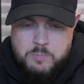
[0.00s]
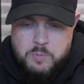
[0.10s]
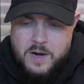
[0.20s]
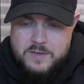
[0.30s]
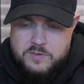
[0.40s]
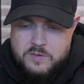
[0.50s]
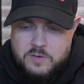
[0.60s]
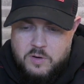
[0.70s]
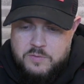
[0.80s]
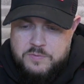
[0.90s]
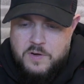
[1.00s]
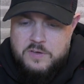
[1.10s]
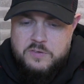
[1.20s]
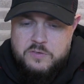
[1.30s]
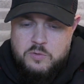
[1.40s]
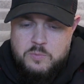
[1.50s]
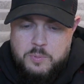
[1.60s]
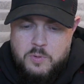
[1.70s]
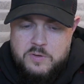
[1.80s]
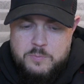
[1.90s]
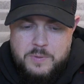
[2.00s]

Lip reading: Brighton on 32 points,